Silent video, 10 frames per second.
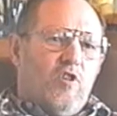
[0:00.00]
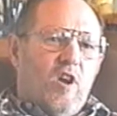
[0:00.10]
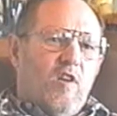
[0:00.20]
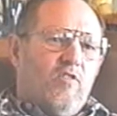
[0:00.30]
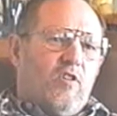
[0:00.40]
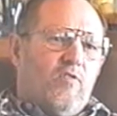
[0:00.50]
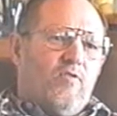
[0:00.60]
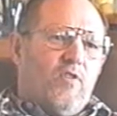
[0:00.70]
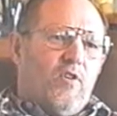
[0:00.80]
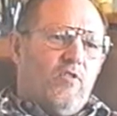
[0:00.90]
and chiefs and
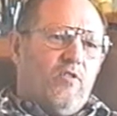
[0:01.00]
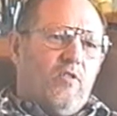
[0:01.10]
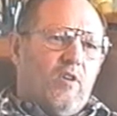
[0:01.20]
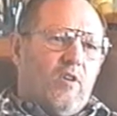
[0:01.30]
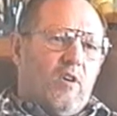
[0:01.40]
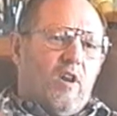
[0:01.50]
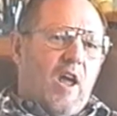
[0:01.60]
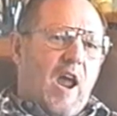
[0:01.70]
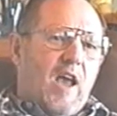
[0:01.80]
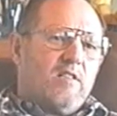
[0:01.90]
first
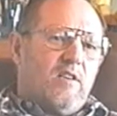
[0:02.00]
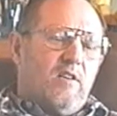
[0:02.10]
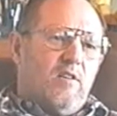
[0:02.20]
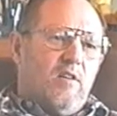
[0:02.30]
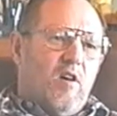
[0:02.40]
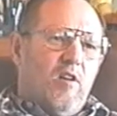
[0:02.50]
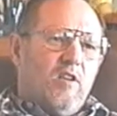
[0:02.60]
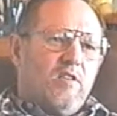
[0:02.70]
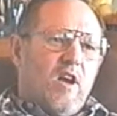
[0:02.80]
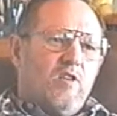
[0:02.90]
class and all
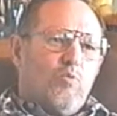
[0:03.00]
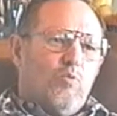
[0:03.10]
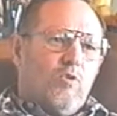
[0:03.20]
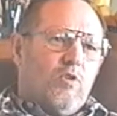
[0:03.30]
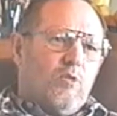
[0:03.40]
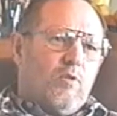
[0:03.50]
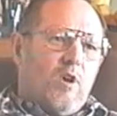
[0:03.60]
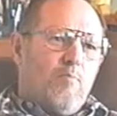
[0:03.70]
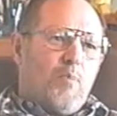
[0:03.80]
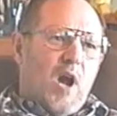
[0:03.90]
these guys
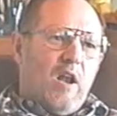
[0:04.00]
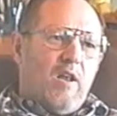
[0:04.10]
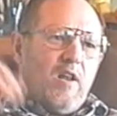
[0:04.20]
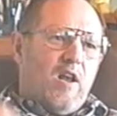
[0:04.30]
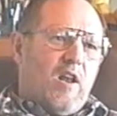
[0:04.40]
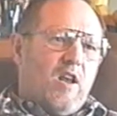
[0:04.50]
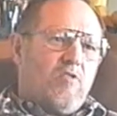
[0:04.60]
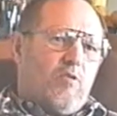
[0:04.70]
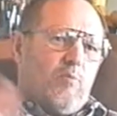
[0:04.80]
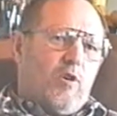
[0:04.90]
come piling down the
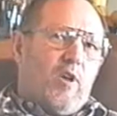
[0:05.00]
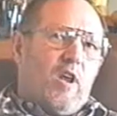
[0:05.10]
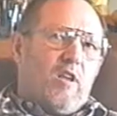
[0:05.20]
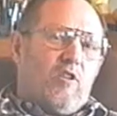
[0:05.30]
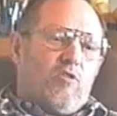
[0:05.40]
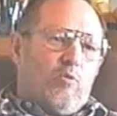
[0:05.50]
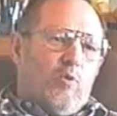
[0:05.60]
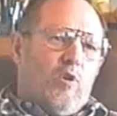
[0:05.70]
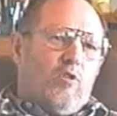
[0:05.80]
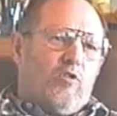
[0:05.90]
engine room. You know, you got this
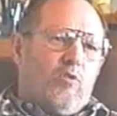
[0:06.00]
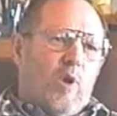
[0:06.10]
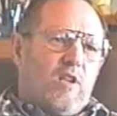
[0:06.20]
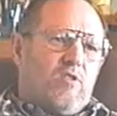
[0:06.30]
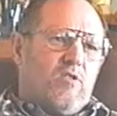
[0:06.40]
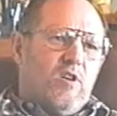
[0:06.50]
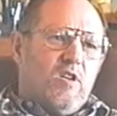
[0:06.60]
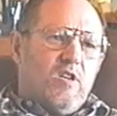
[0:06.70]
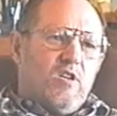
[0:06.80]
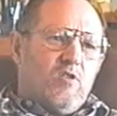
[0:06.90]
real straight
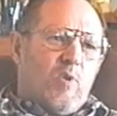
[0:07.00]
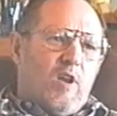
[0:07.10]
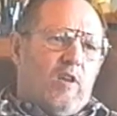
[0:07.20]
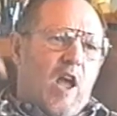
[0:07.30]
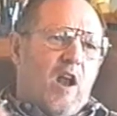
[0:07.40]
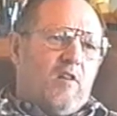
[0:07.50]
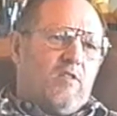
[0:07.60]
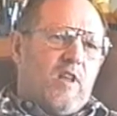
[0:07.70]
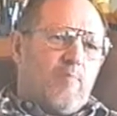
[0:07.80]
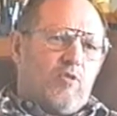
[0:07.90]
ladder
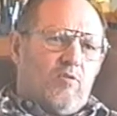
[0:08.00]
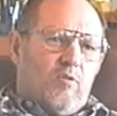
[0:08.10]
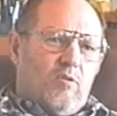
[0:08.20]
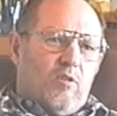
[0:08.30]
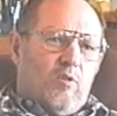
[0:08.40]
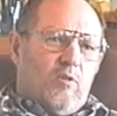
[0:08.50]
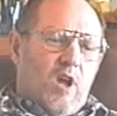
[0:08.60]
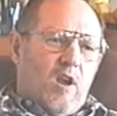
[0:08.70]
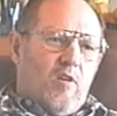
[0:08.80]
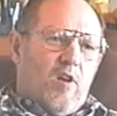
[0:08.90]
steps going
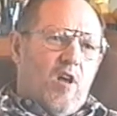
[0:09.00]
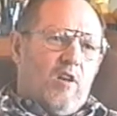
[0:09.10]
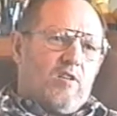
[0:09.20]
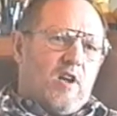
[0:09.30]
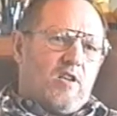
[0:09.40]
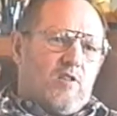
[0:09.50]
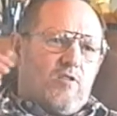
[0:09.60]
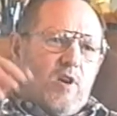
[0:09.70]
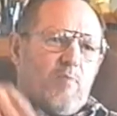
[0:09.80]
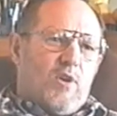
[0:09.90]
down there, and all these guys
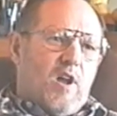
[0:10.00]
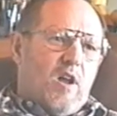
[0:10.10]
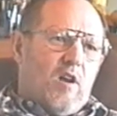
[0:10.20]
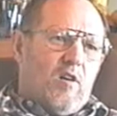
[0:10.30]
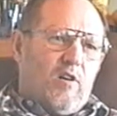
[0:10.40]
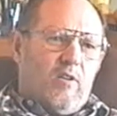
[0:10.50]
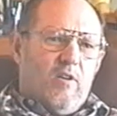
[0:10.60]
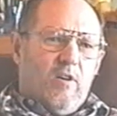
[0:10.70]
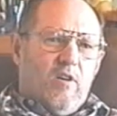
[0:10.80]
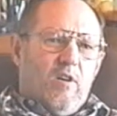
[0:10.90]
are jumping down there,
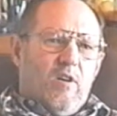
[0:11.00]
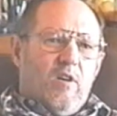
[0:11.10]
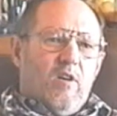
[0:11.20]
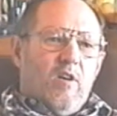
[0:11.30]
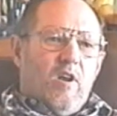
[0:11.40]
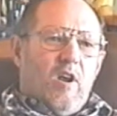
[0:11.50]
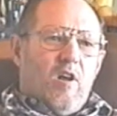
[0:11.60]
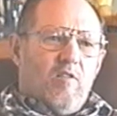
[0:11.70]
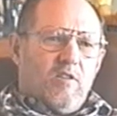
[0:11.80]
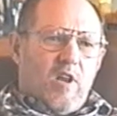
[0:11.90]

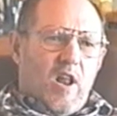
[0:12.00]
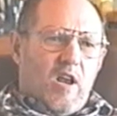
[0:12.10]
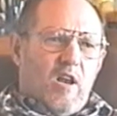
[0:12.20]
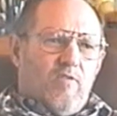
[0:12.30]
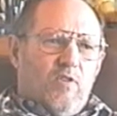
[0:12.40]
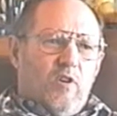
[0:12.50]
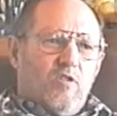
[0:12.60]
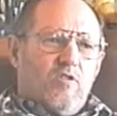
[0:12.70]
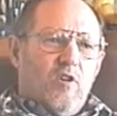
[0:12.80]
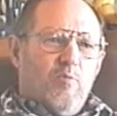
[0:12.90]
and all of a sudden I get a full
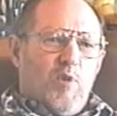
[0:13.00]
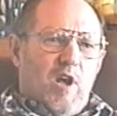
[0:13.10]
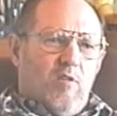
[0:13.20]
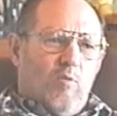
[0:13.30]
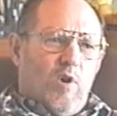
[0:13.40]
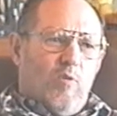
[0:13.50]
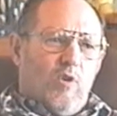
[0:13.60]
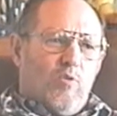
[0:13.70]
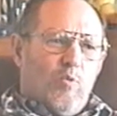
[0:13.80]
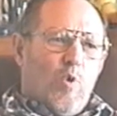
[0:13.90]
astern bell. Well,
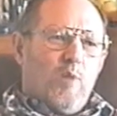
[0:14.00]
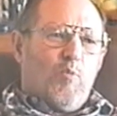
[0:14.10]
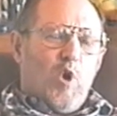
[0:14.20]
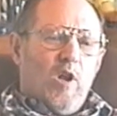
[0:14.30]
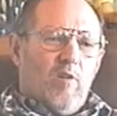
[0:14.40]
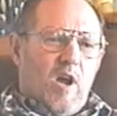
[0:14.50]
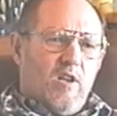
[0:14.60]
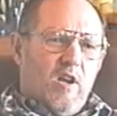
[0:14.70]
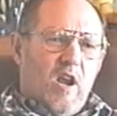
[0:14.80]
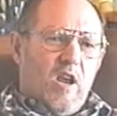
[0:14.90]
with one boiler
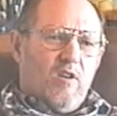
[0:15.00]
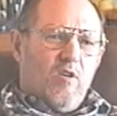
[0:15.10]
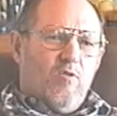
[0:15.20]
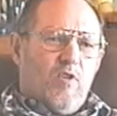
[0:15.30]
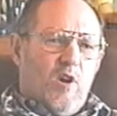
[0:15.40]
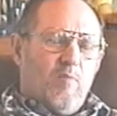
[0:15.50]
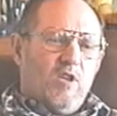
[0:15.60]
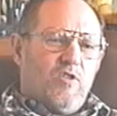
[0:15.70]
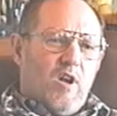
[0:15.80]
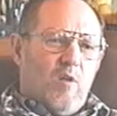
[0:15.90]
on, you can't do very
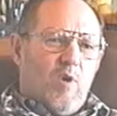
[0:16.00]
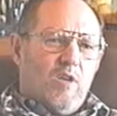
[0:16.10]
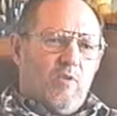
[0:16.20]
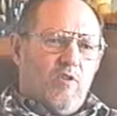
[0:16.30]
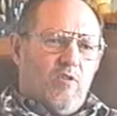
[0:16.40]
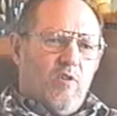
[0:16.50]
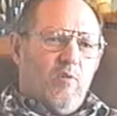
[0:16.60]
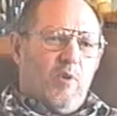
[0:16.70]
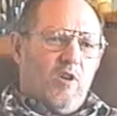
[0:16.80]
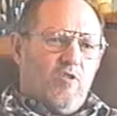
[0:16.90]
much. You got to watch what you're
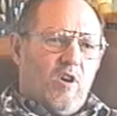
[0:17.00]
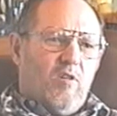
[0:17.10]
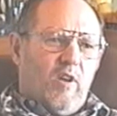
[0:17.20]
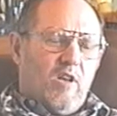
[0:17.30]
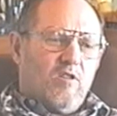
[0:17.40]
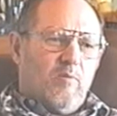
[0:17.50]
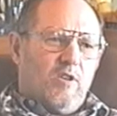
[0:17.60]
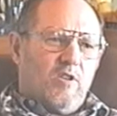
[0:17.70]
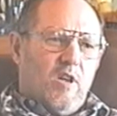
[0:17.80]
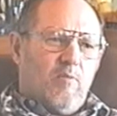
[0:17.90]
doing because you only got so
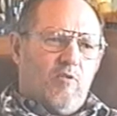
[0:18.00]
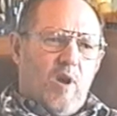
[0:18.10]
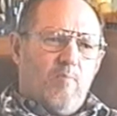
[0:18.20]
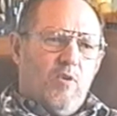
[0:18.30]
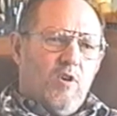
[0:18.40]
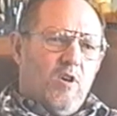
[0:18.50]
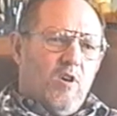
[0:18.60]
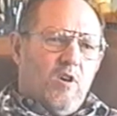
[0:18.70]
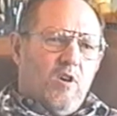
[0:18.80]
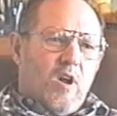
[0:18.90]
much steam. So
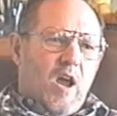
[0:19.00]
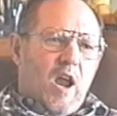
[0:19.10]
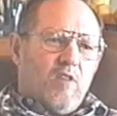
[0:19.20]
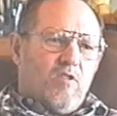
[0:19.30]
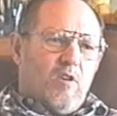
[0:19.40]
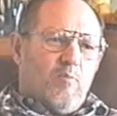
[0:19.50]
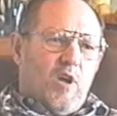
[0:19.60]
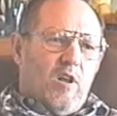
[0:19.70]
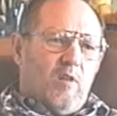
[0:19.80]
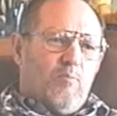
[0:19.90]
I answered the
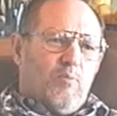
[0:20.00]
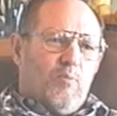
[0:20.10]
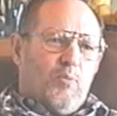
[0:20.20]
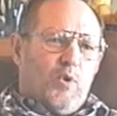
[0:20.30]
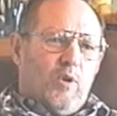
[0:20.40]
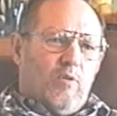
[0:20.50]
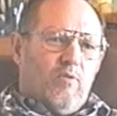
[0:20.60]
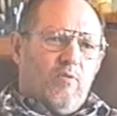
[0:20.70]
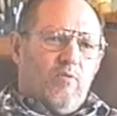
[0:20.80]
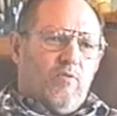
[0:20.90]
bell and put
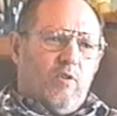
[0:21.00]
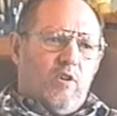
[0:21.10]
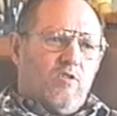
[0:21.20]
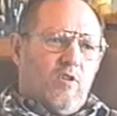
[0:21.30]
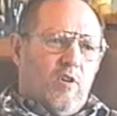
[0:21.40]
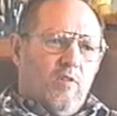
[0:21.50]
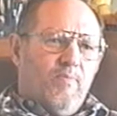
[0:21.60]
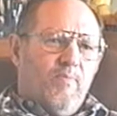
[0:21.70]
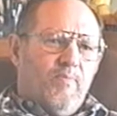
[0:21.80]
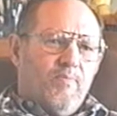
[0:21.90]
full
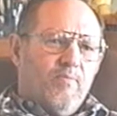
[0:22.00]
astern,